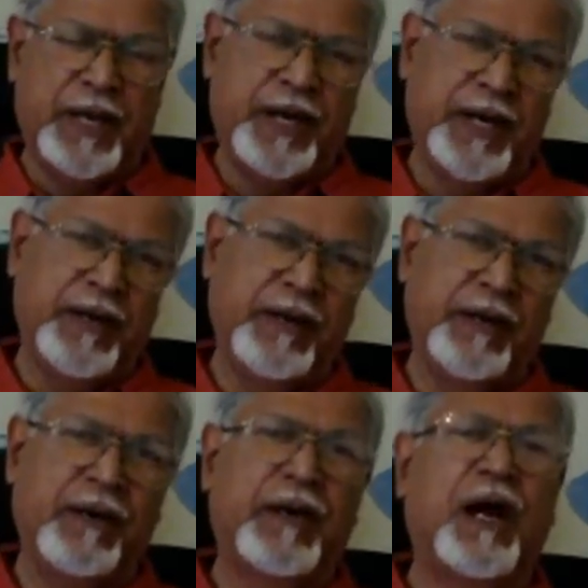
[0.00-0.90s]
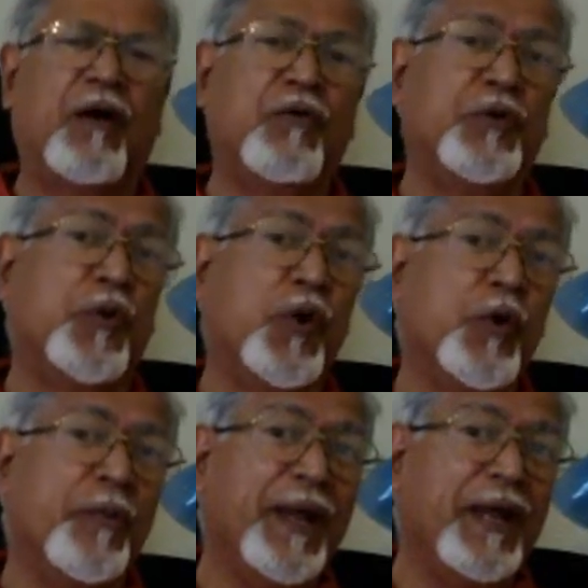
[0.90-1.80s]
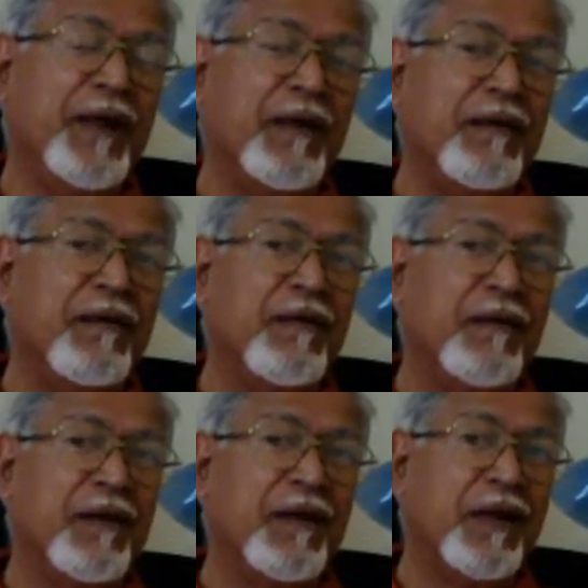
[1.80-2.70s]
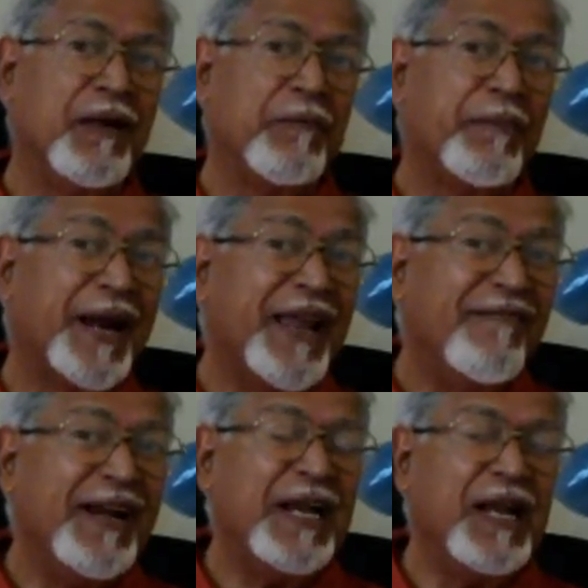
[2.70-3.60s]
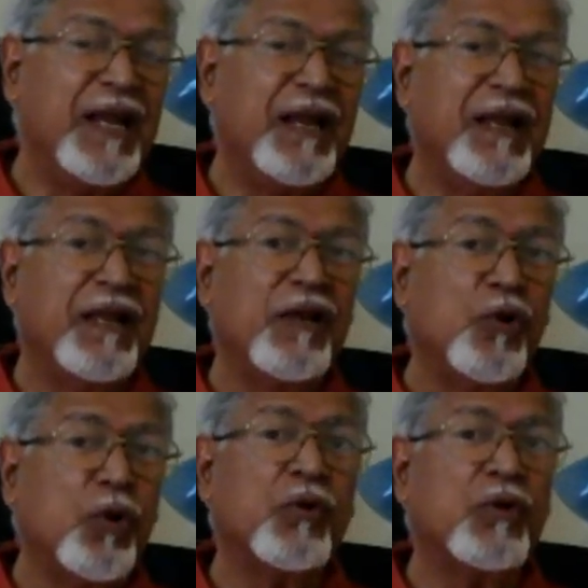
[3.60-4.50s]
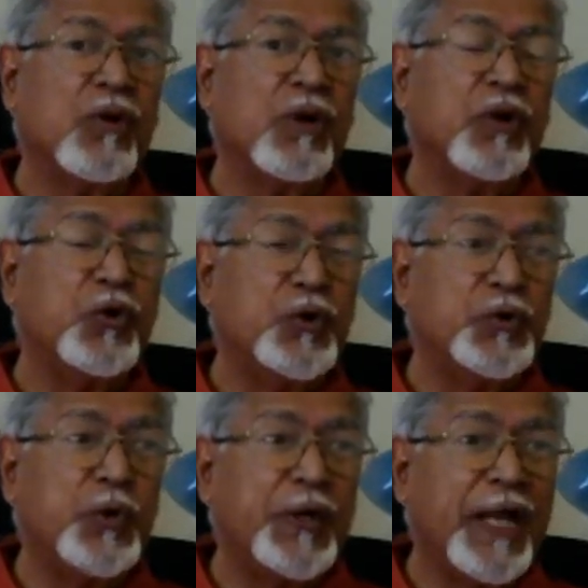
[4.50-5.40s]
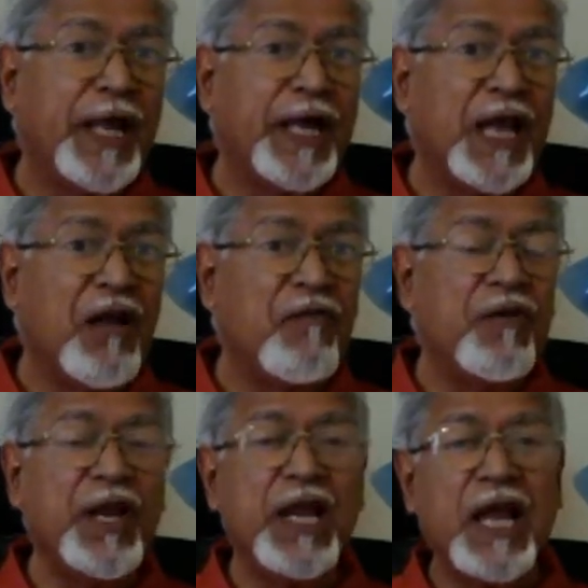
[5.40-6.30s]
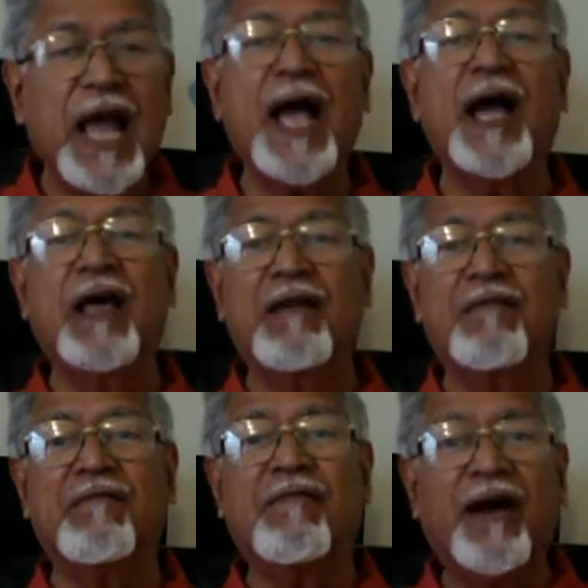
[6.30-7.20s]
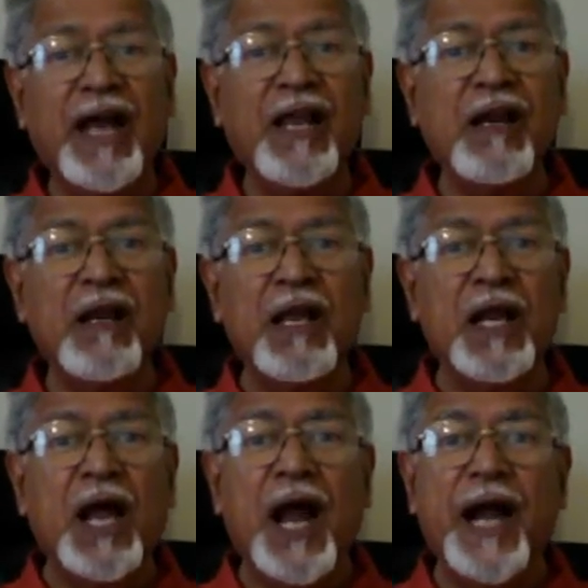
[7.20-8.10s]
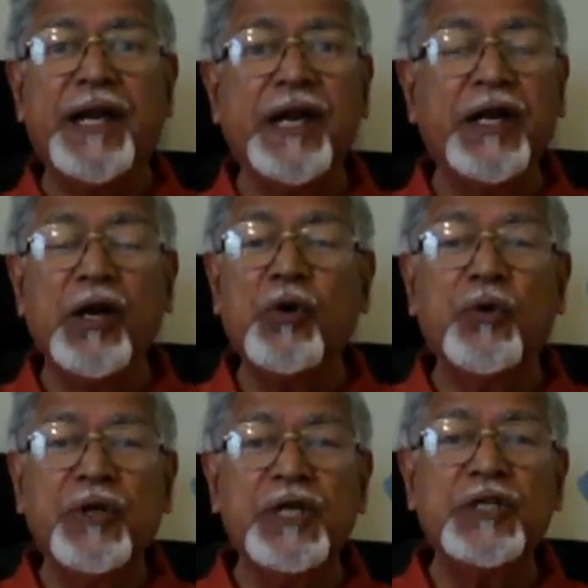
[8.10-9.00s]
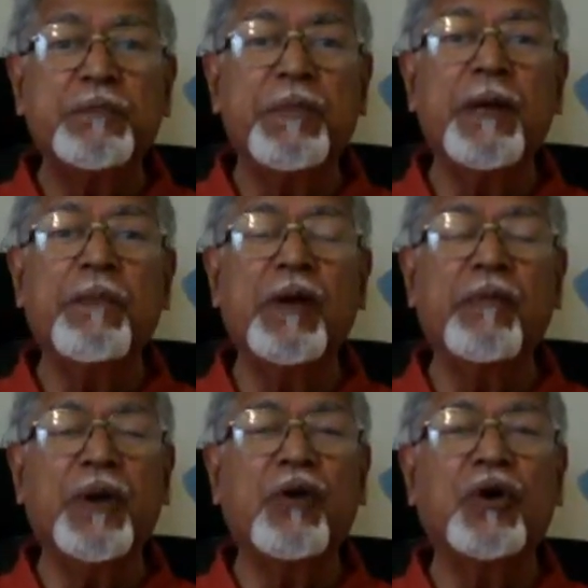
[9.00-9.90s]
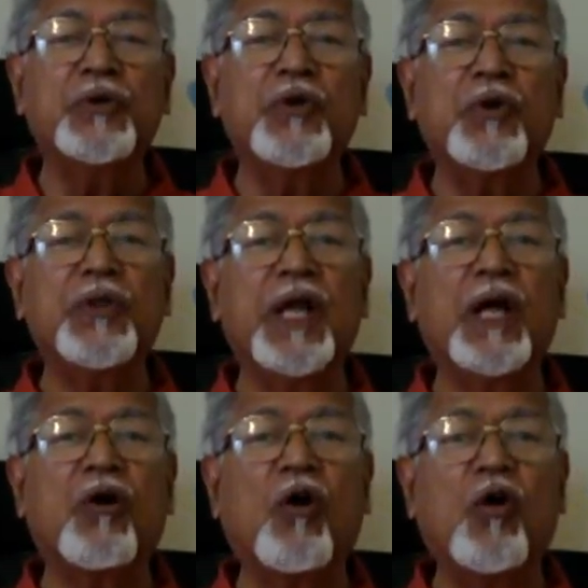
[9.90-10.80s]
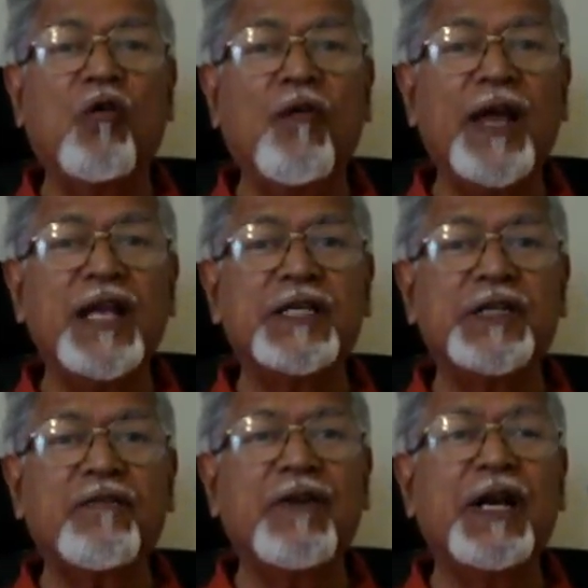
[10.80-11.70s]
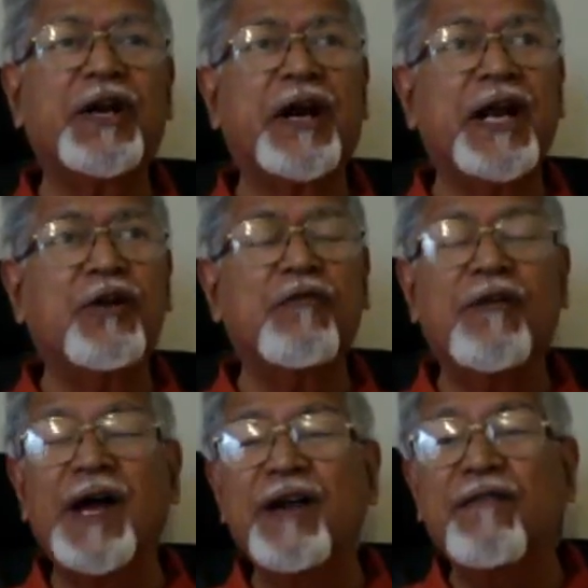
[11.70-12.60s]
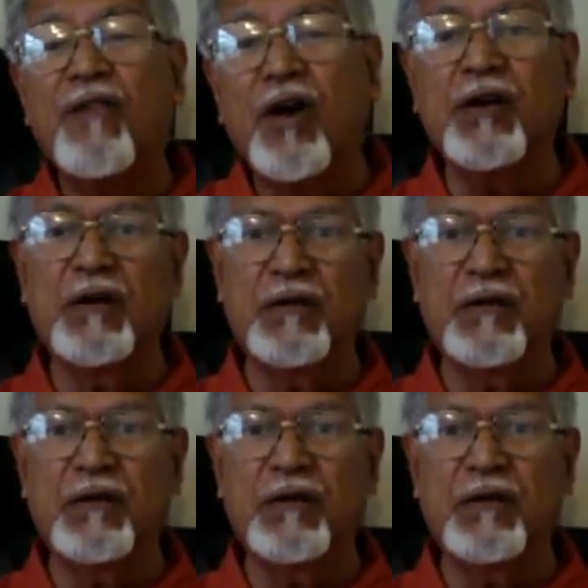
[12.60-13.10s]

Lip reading: Narayan Rao told me privately, look, you should take every care while attending to these people, because they are always will try to find fault.